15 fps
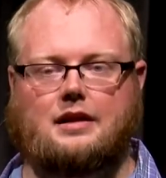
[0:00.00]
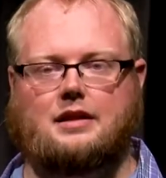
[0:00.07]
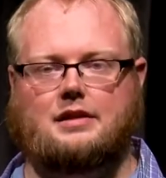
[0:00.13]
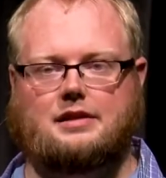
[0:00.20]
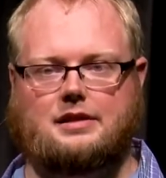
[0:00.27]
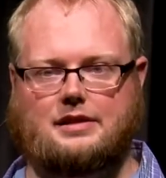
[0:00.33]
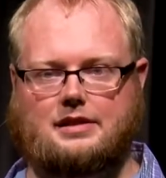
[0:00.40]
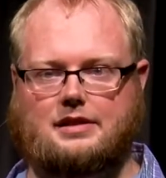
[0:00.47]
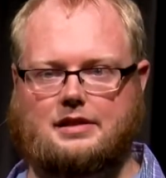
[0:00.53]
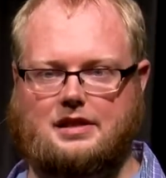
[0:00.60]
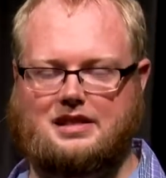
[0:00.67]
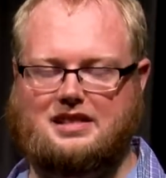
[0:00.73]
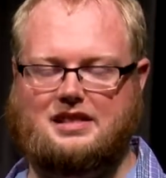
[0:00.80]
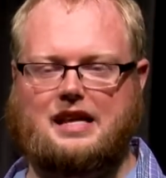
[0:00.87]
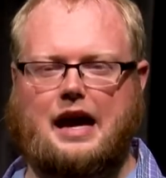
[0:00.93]
This
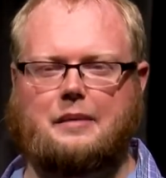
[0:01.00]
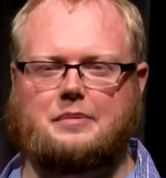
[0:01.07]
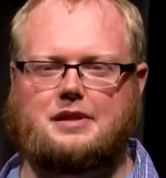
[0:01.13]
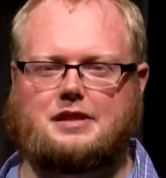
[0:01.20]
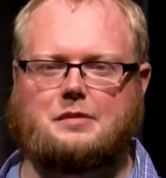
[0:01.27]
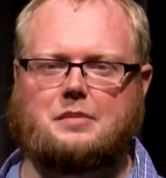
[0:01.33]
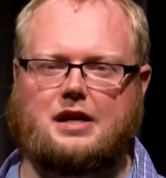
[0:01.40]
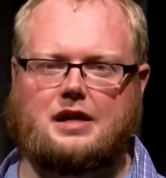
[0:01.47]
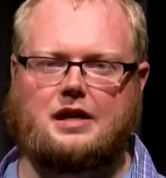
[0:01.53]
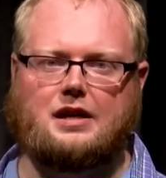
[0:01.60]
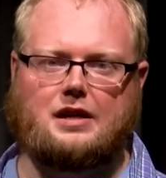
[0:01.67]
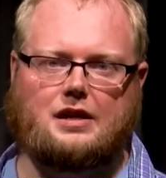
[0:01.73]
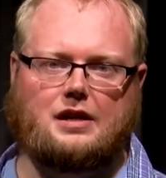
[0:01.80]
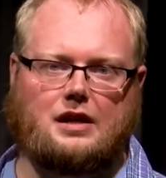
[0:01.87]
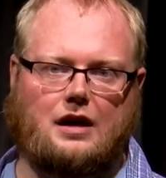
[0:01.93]
has happened to me
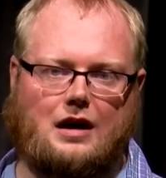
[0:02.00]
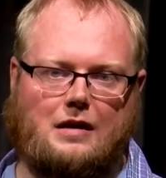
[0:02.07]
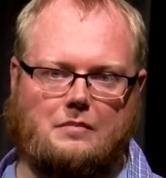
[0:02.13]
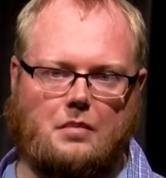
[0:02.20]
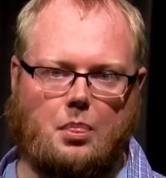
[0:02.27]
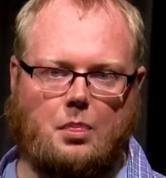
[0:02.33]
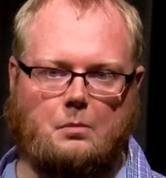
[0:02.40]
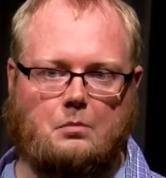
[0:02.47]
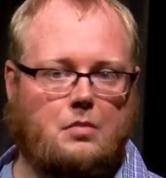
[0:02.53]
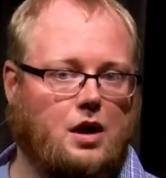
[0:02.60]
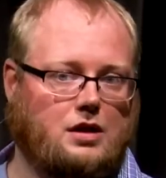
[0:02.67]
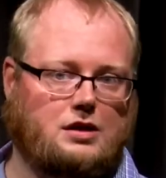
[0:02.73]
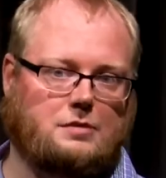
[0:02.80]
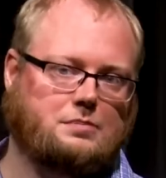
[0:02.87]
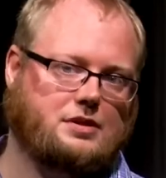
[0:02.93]

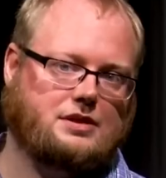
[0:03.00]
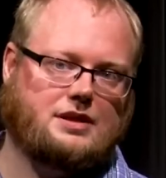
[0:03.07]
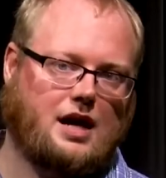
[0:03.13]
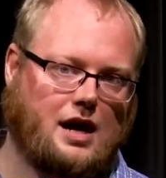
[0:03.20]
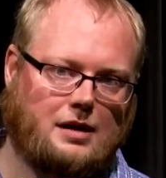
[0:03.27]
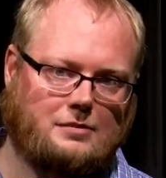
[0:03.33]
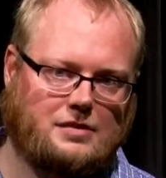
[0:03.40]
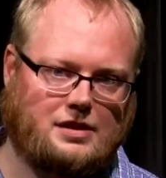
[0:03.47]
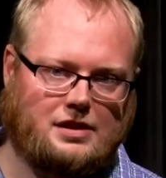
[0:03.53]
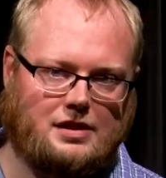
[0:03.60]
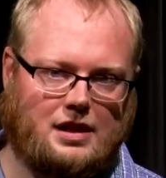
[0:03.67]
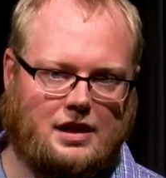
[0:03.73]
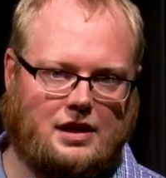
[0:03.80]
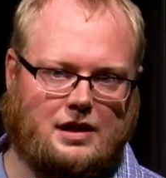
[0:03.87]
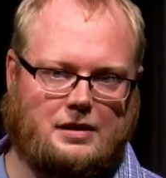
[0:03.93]
multiple times,
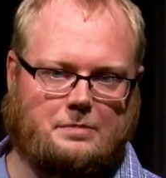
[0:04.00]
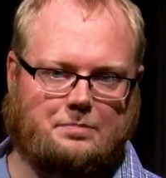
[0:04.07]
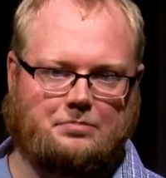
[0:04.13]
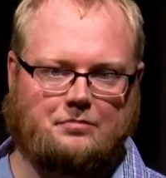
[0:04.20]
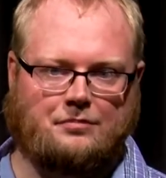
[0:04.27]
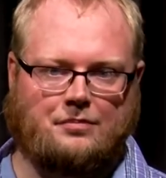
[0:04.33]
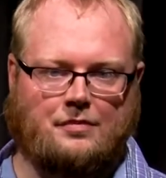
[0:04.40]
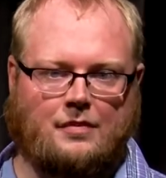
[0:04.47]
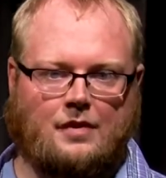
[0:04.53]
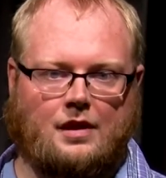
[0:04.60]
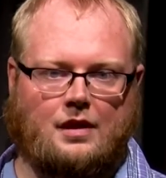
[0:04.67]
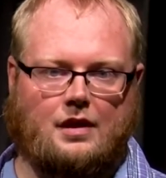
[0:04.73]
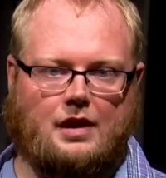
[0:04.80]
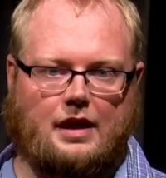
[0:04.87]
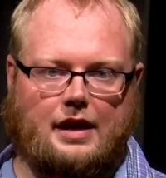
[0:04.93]

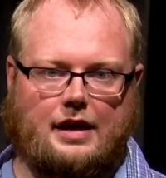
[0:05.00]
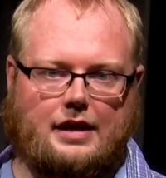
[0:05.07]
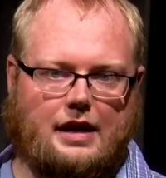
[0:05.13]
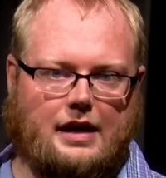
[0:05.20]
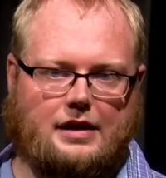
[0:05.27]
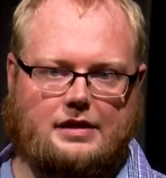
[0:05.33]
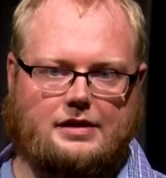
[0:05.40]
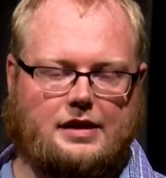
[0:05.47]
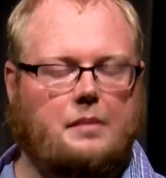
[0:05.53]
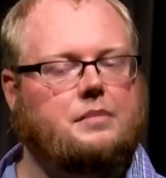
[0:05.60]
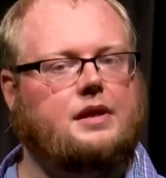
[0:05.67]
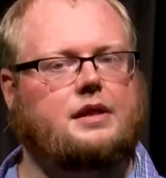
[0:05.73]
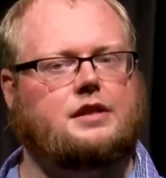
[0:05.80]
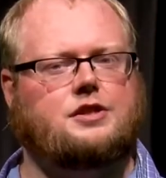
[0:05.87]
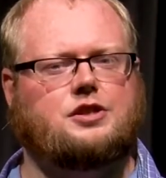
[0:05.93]
and it's
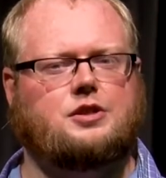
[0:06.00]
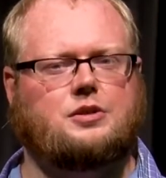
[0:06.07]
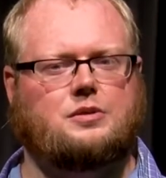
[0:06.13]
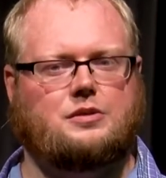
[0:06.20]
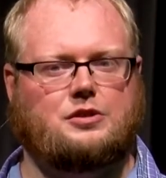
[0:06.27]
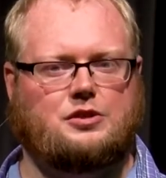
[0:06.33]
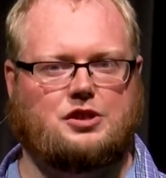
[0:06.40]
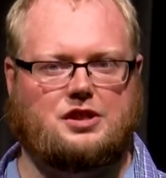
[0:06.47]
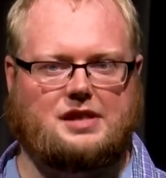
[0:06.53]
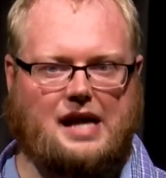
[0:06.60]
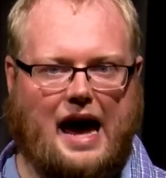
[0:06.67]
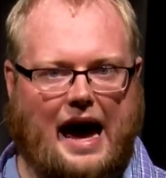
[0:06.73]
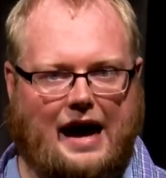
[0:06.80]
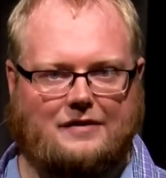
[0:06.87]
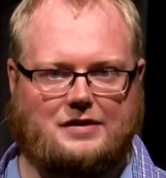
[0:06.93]
something that you just
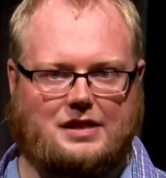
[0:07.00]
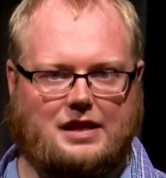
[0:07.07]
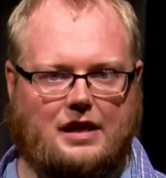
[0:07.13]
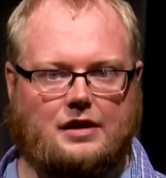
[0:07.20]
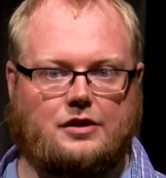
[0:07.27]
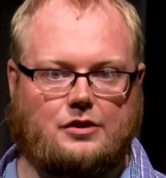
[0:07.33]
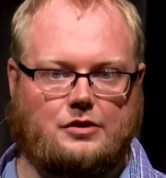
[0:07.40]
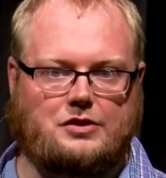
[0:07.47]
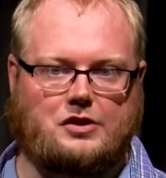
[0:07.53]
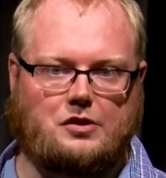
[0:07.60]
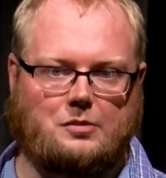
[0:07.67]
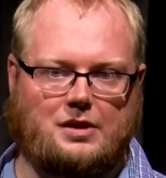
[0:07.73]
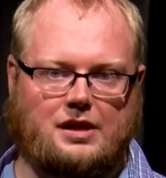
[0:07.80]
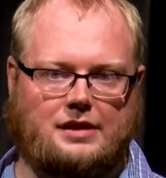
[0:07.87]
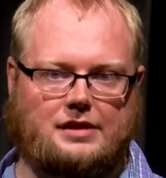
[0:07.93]
have to get used to,
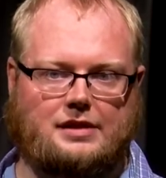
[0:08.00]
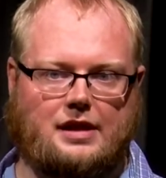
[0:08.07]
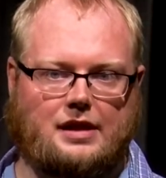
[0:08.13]
because